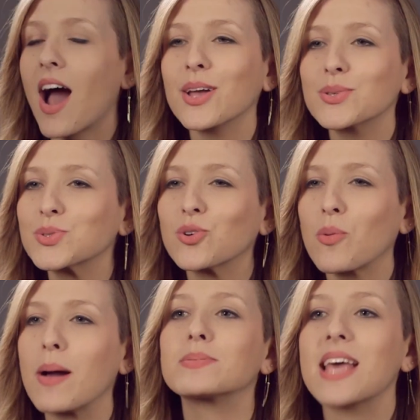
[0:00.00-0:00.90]
I use
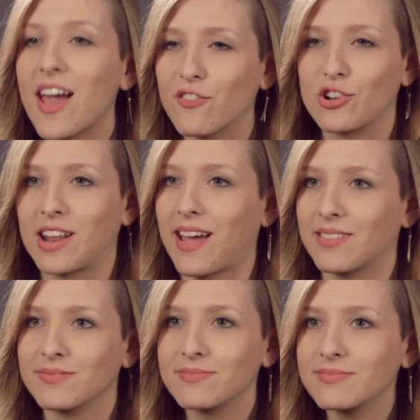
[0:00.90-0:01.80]
Google Maps every
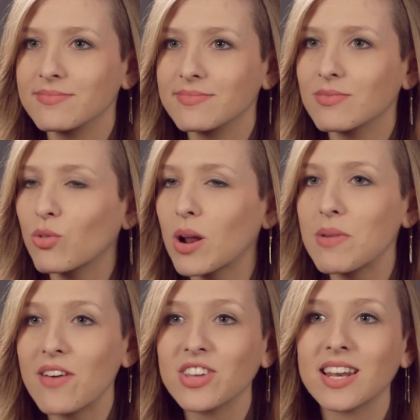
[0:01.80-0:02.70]
day. When
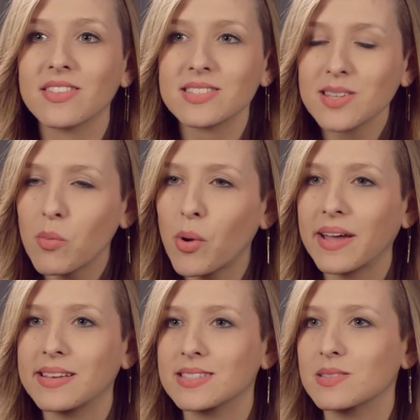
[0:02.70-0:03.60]
I'm navigating the
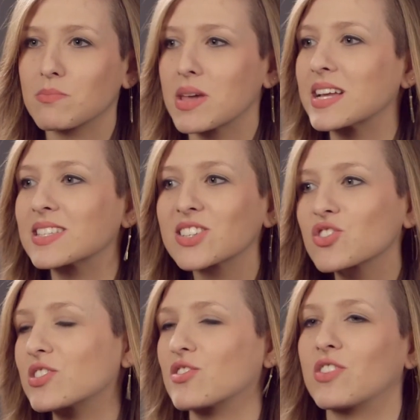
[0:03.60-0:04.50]
subways, making
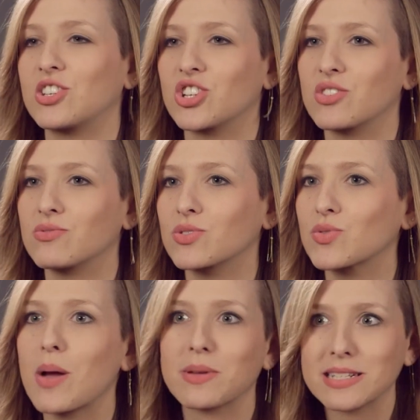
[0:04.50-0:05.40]
dinner
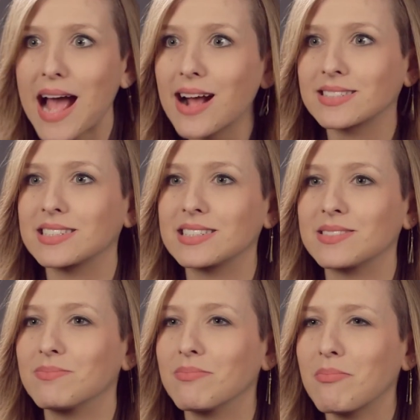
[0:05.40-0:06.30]
reservations, grabbing a
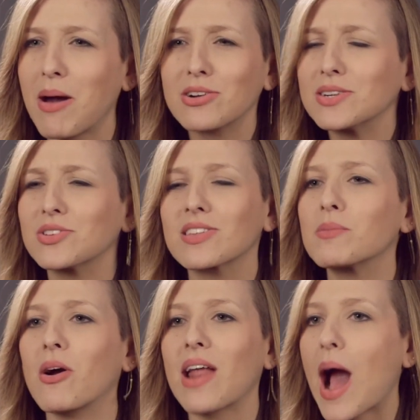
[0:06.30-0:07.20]
taxi, I don't have to
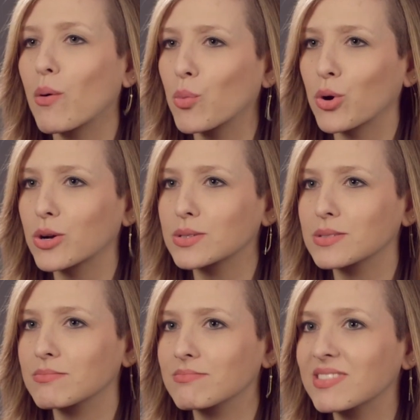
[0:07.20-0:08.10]
think about how it
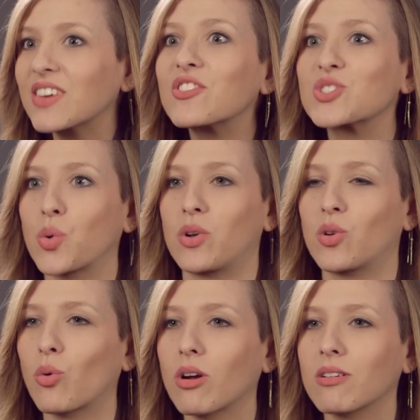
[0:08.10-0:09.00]
works, if it's
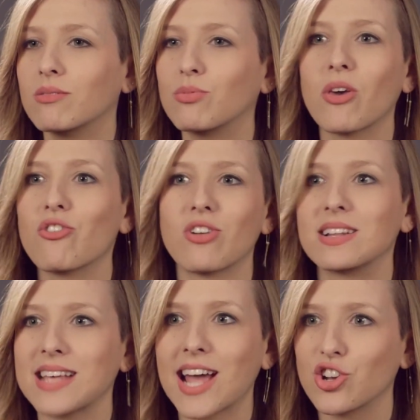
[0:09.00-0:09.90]
going to work, whether or
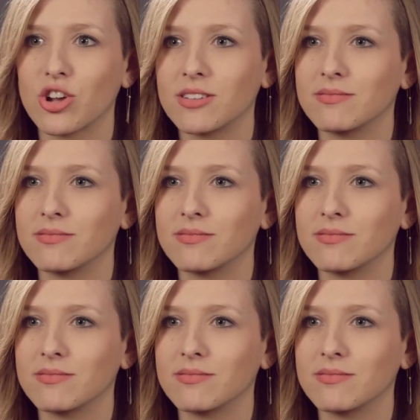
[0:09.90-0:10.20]
not it's accurate.